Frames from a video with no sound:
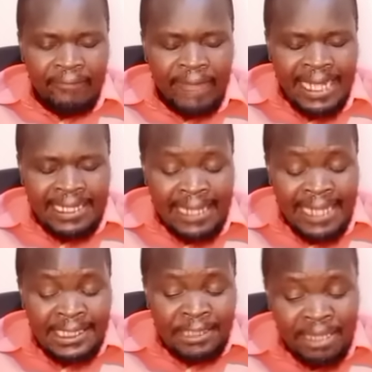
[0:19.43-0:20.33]
that
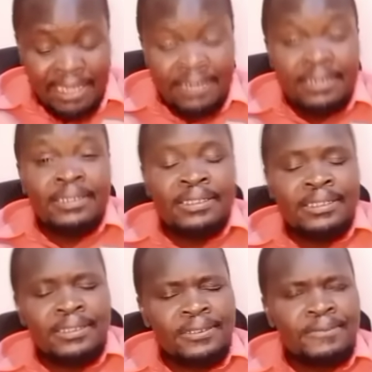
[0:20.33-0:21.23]
last
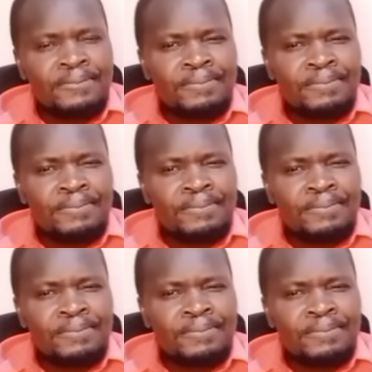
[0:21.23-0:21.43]
month,